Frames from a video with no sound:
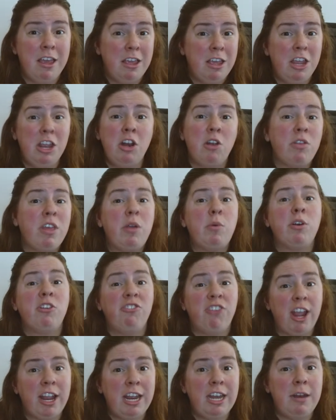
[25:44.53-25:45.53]
you know, they were
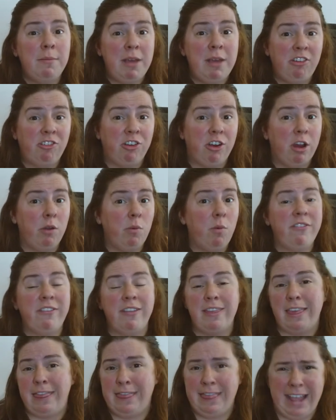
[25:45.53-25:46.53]
checking to make sure it wasn't
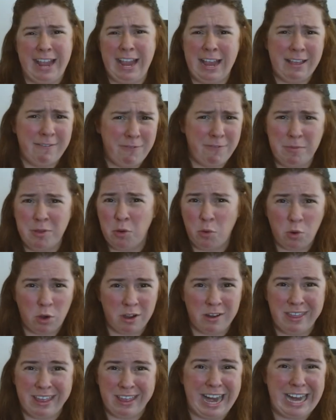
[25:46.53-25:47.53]
the thing from the
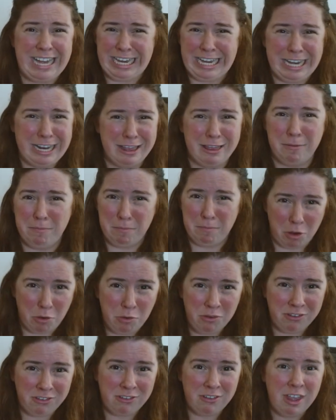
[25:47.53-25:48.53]
order that I needed the
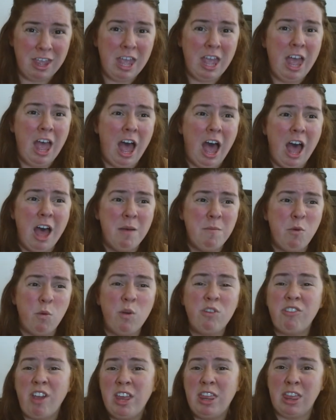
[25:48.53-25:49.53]
most, um,
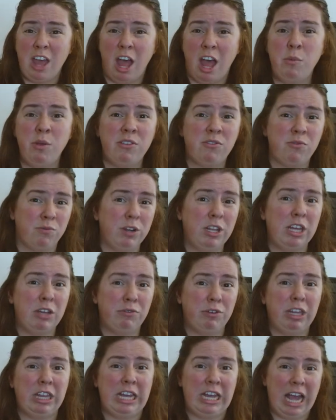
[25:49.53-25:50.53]
which I thought was really,
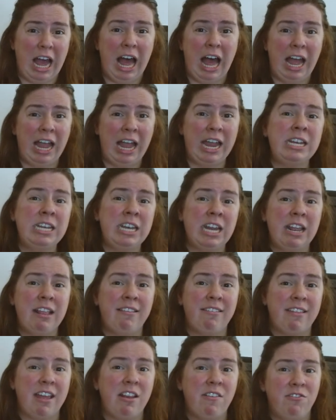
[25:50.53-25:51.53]
really kind
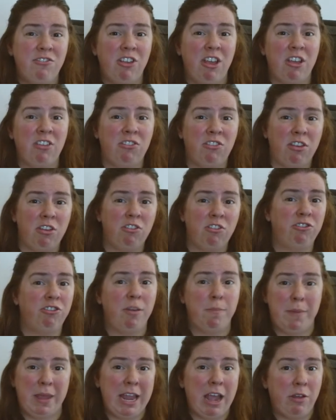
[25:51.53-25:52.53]
instead of just
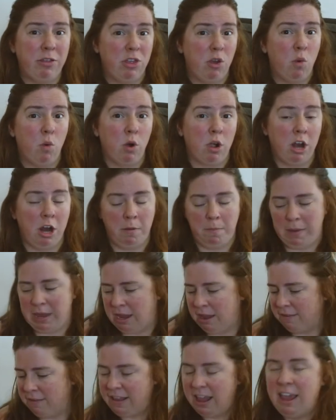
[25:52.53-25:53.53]
shipping out the order.
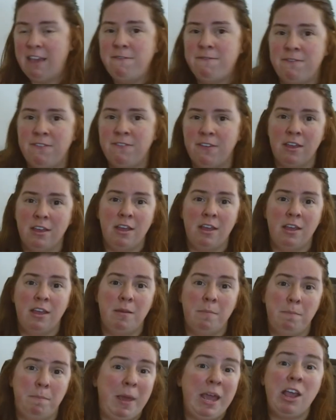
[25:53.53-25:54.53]
Because if
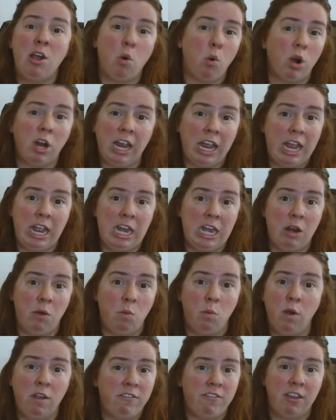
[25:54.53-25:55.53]
Pink Orchid
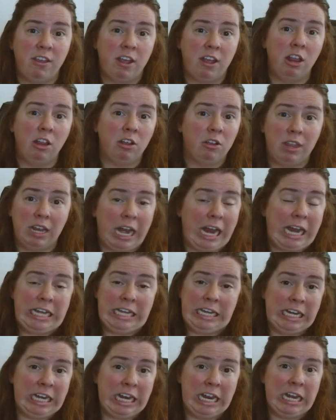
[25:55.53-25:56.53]
was the color that I
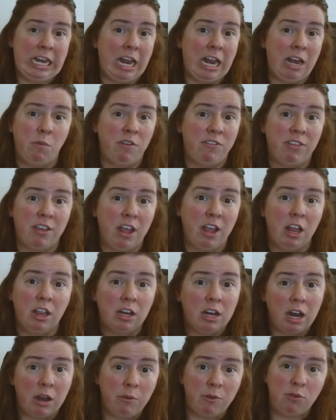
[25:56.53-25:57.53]
needed and was the color
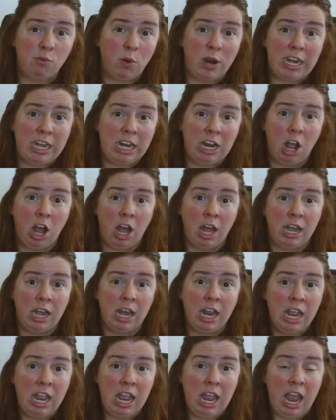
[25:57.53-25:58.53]
I was waiting on,
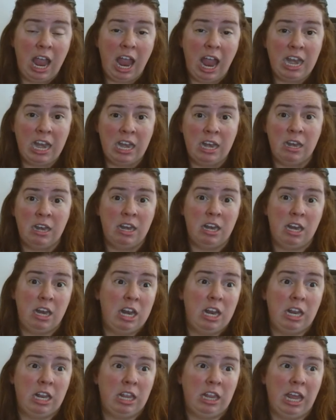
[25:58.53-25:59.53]
and
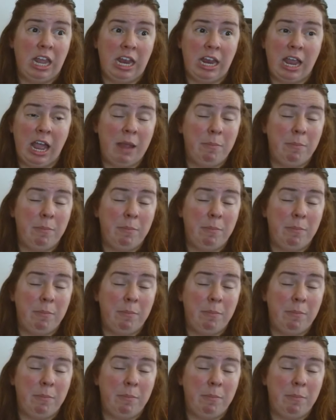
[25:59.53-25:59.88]
like I